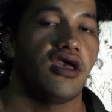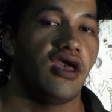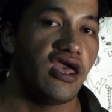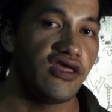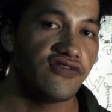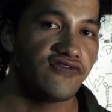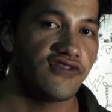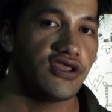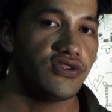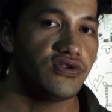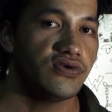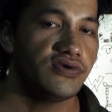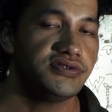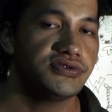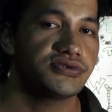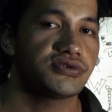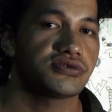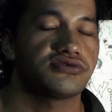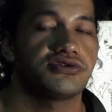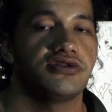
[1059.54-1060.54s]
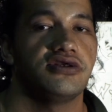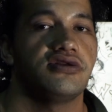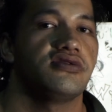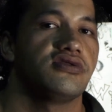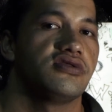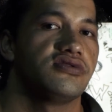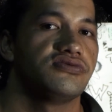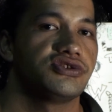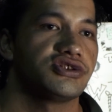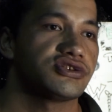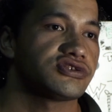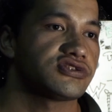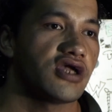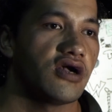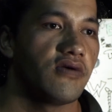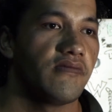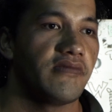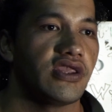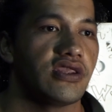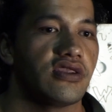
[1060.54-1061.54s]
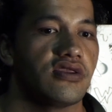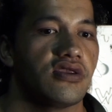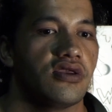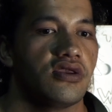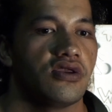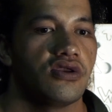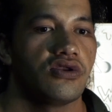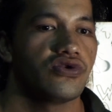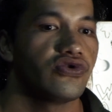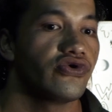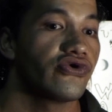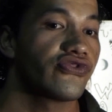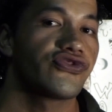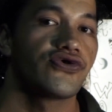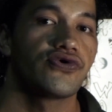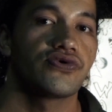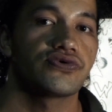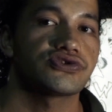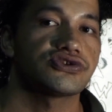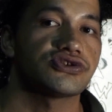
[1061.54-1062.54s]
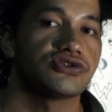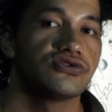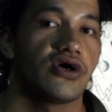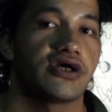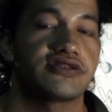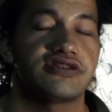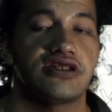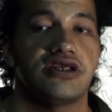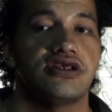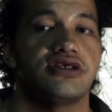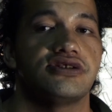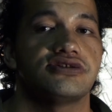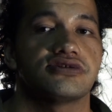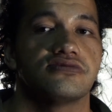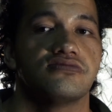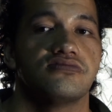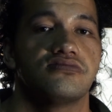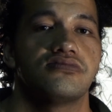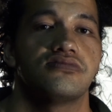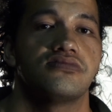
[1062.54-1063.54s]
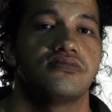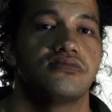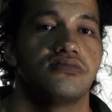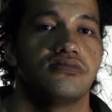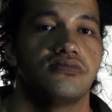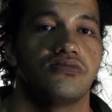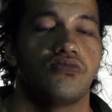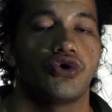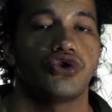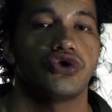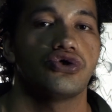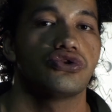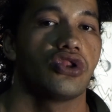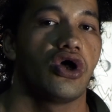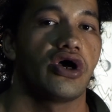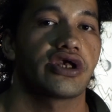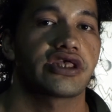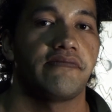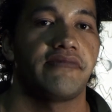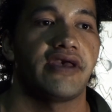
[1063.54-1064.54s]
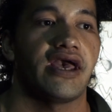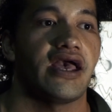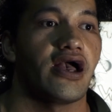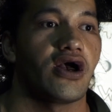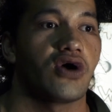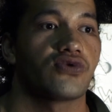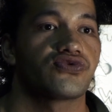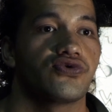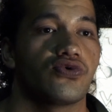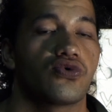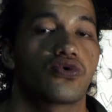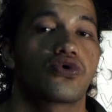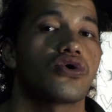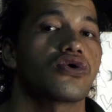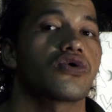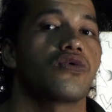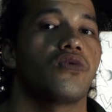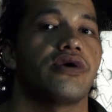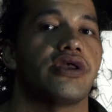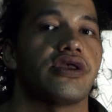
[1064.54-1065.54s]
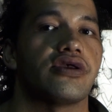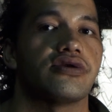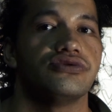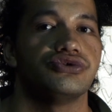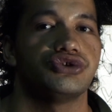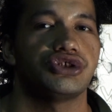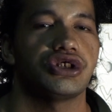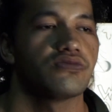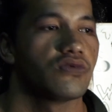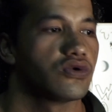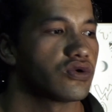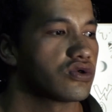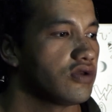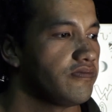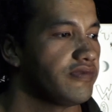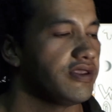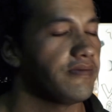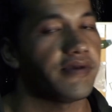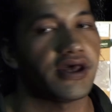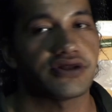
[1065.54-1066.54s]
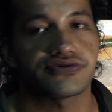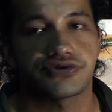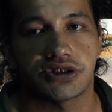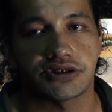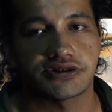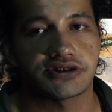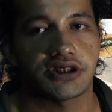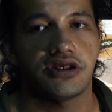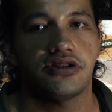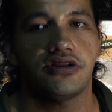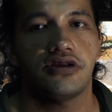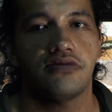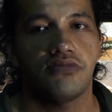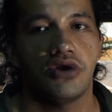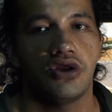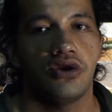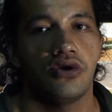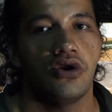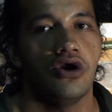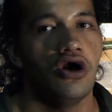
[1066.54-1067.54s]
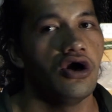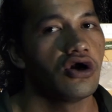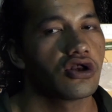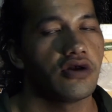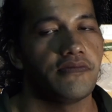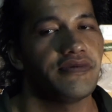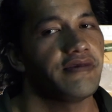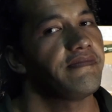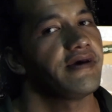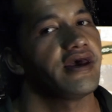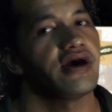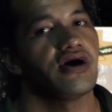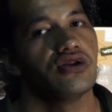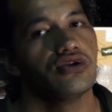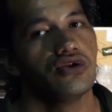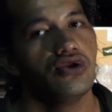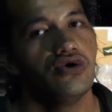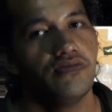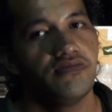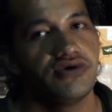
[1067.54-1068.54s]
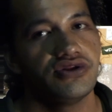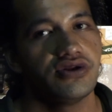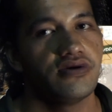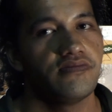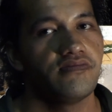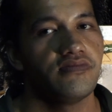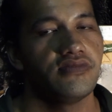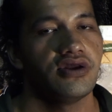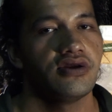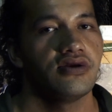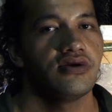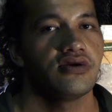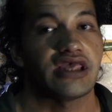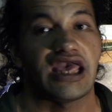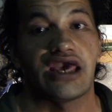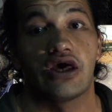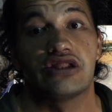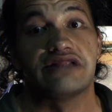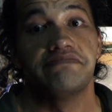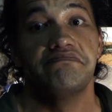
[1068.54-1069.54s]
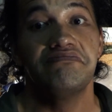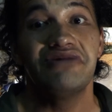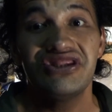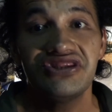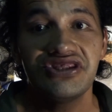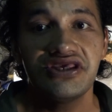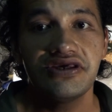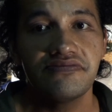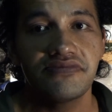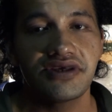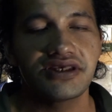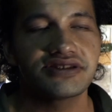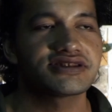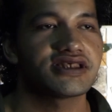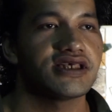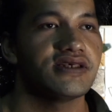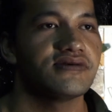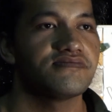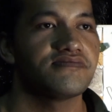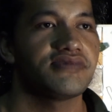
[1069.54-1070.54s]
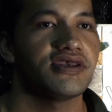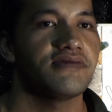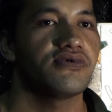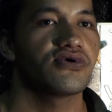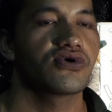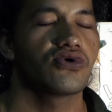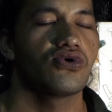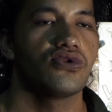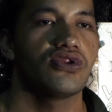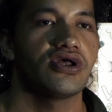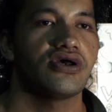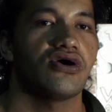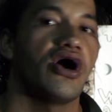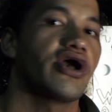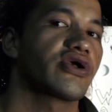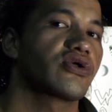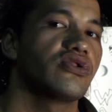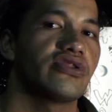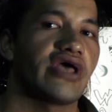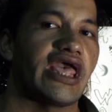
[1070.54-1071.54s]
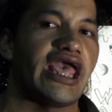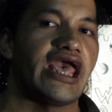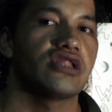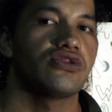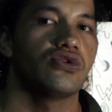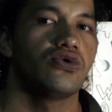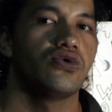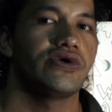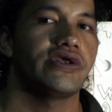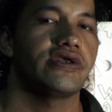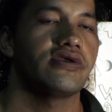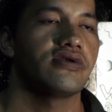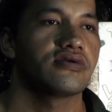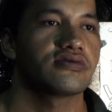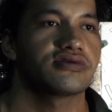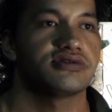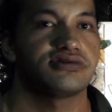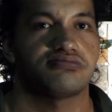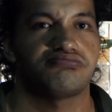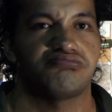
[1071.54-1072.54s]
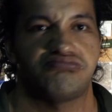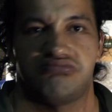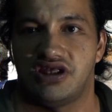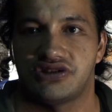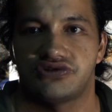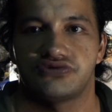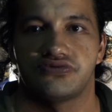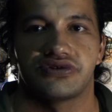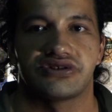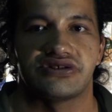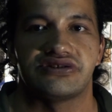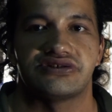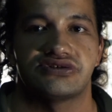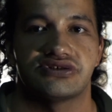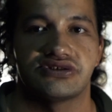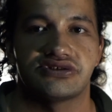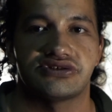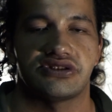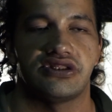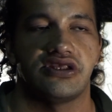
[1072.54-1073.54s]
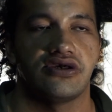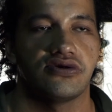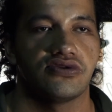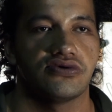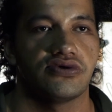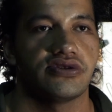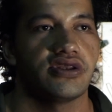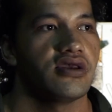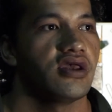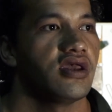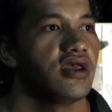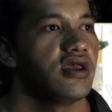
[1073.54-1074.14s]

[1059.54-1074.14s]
and that you're interested in, and just tell me your thoughts and ideas and what you like about outdoor cookware in general. Could be about titanium, could be about aluminium as some people call it. I call it alloy because that's what it is, it's an alloy.